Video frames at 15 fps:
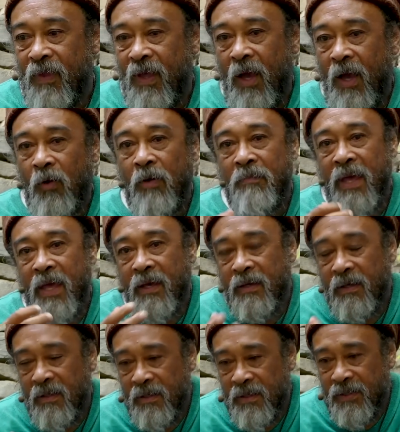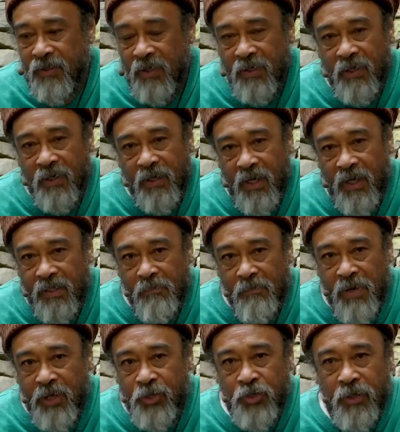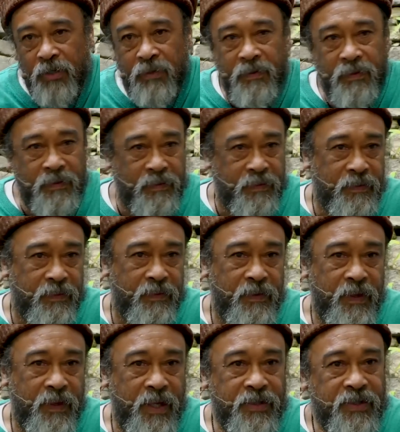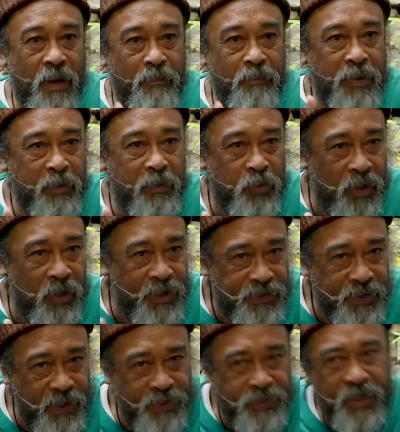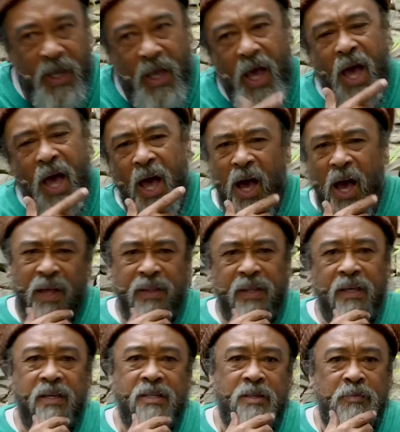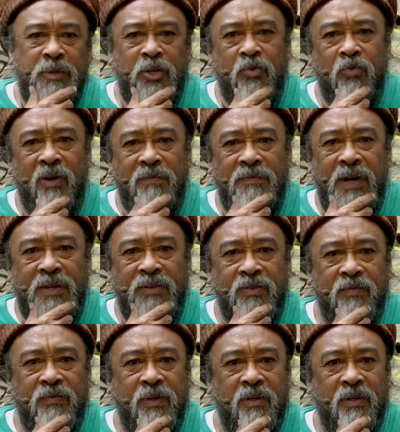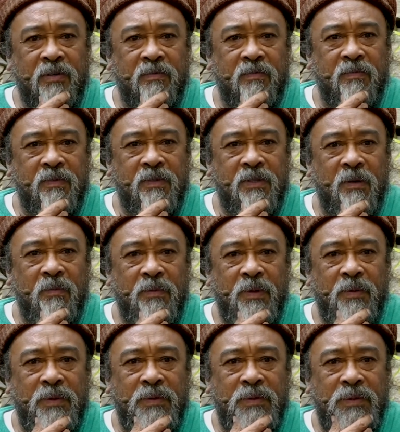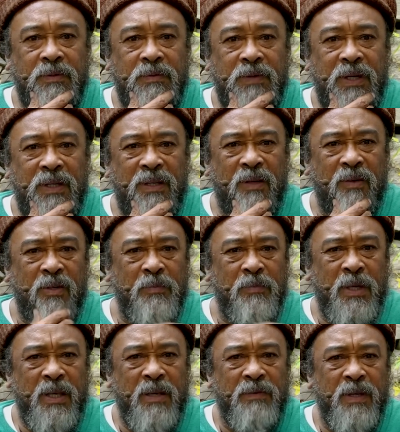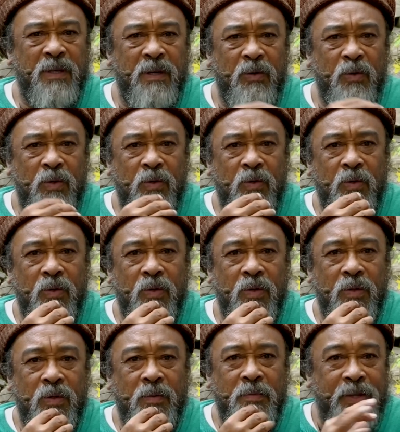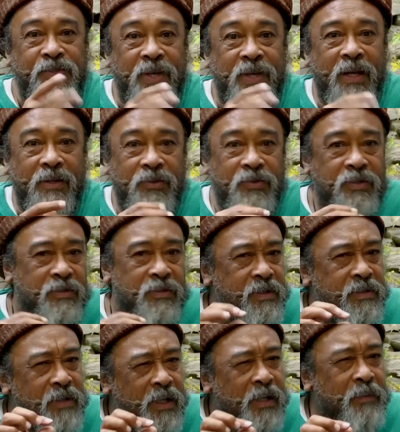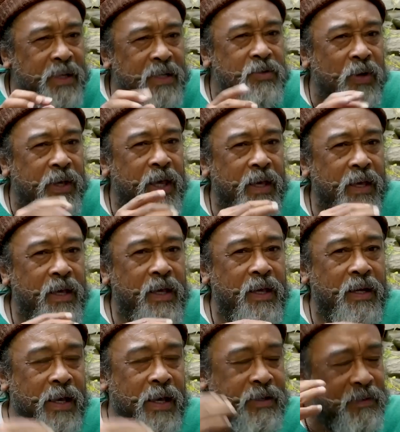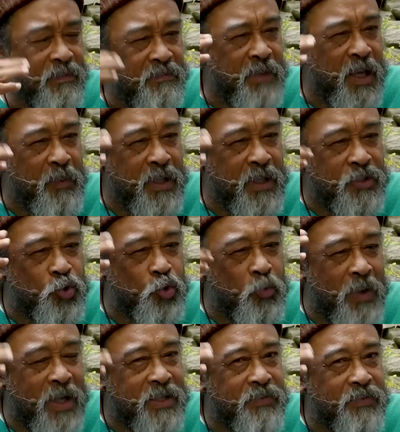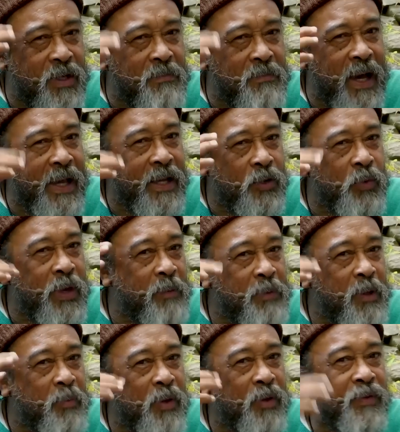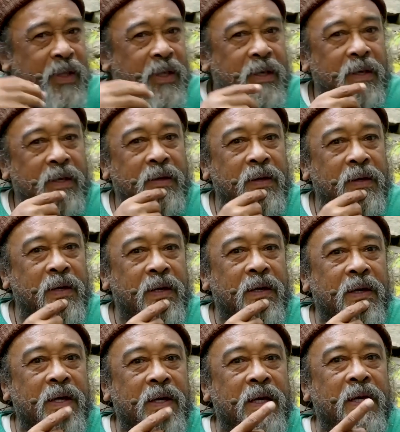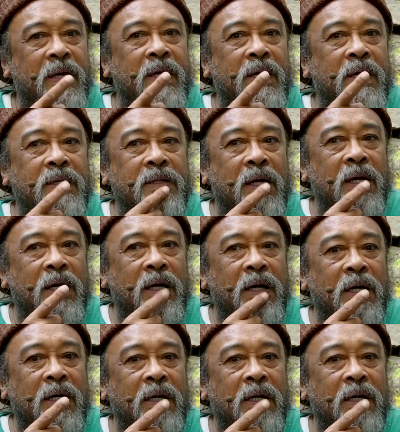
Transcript: I will make a certain contemplation, and some people listen and they say, I think it's a bit too advanced for some people right now to be giving out my syllables. Just a little bit. It's okay. Like maybe it's too much for the mind the way people are thinking. I say, ah.